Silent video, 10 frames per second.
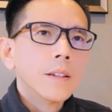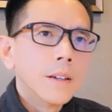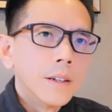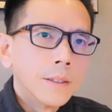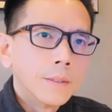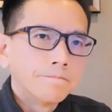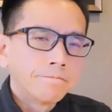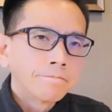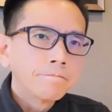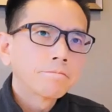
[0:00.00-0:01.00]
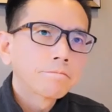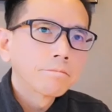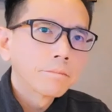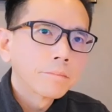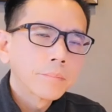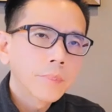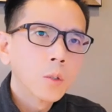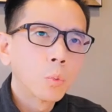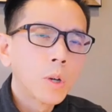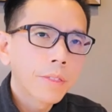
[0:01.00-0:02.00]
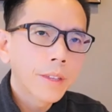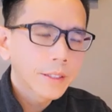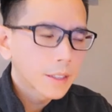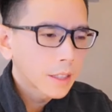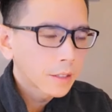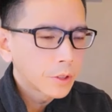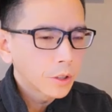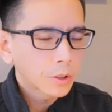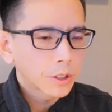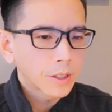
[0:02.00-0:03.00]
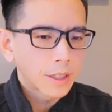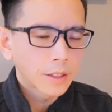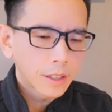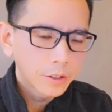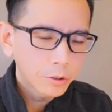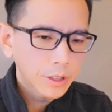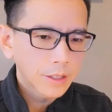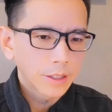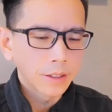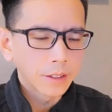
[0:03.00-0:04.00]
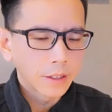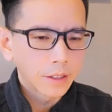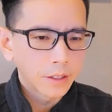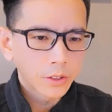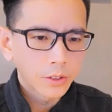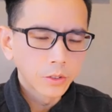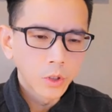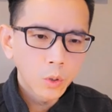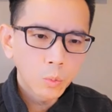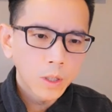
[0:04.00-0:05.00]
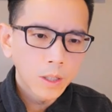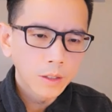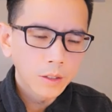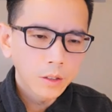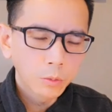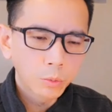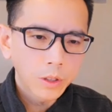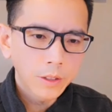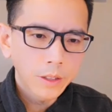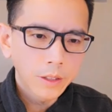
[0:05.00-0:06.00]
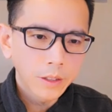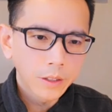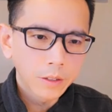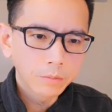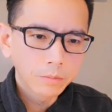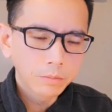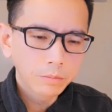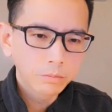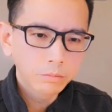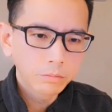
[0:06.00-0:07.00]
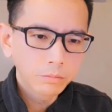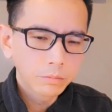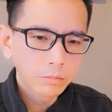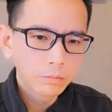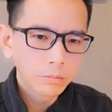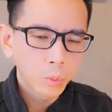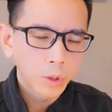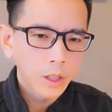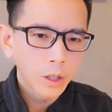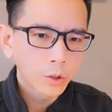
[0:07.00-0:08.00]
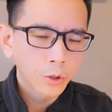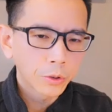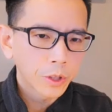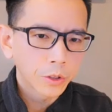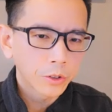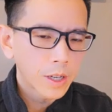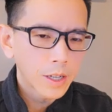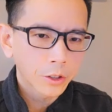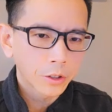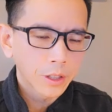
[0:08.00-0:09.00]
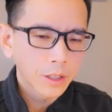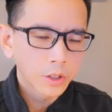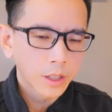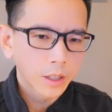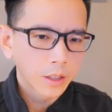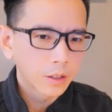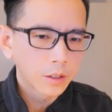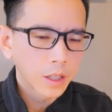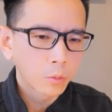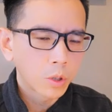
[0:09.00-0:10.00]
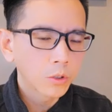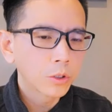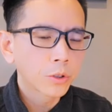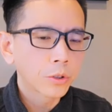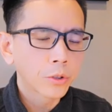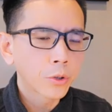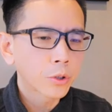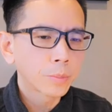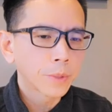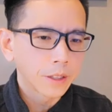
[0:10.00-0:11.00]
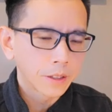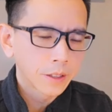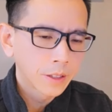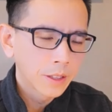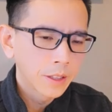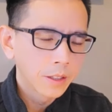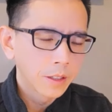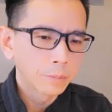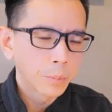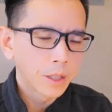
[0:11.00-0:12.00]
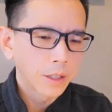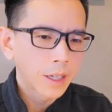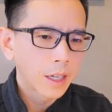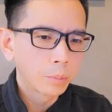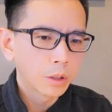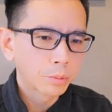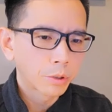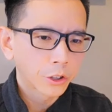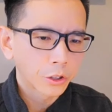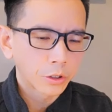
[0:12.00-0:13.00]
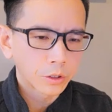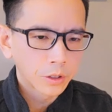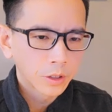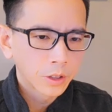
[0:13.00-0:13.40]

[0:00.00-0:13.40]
one thing that I've noticed that's interesting is no one really would go to their doctor and say, I want you to cure me of my high blood pressure.